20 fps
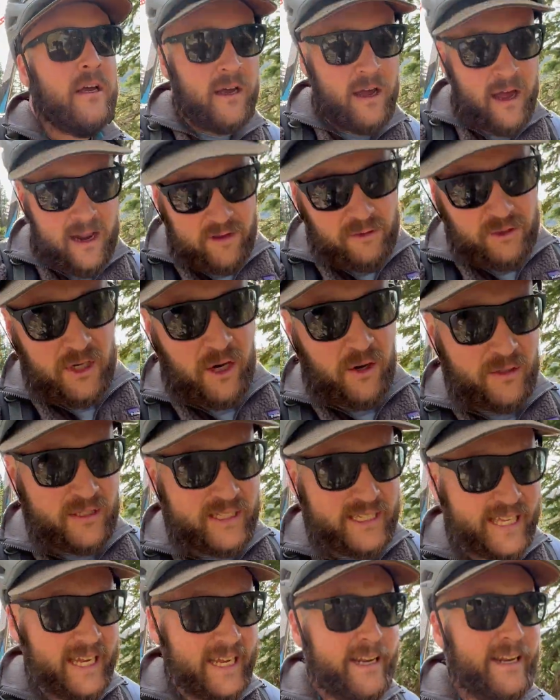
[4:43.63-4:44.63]
And he was going
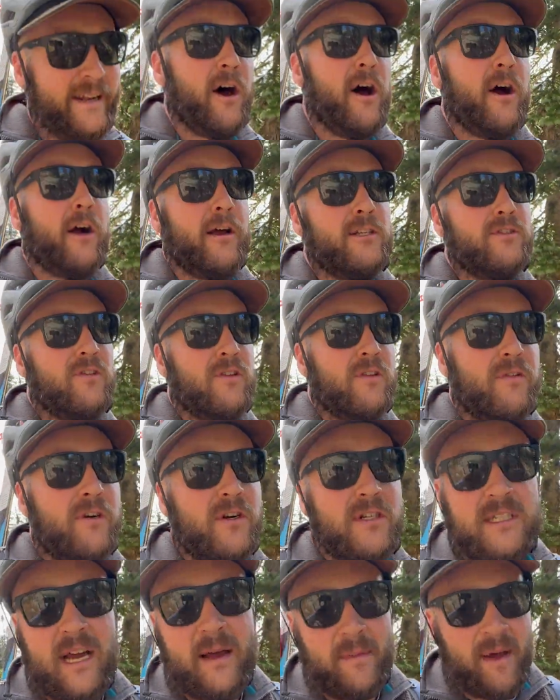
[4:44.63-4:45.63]
skiing in August for the
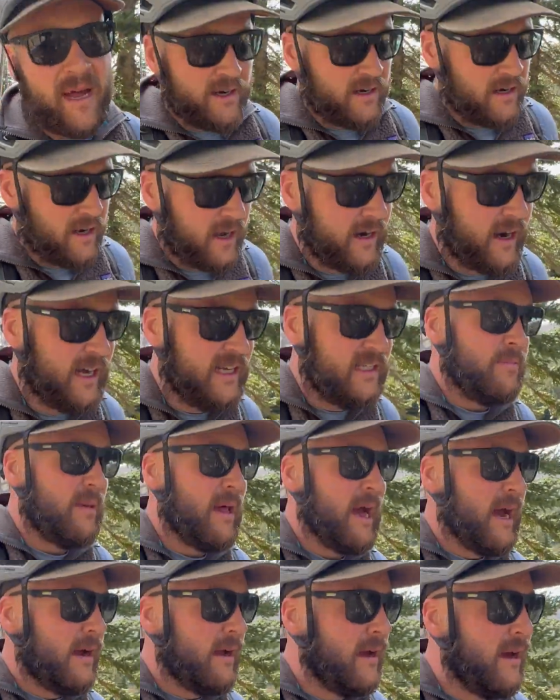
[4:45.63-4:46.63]
first time on an ice
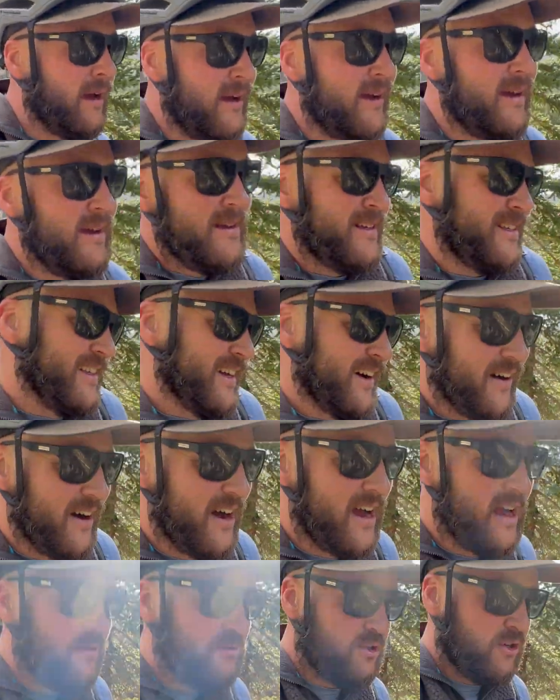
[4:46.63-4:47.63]
block. So
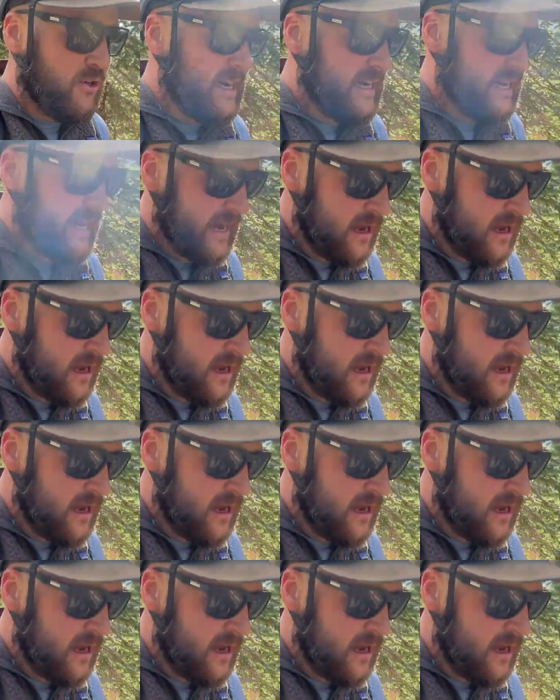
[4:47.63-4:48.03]
it was a great day.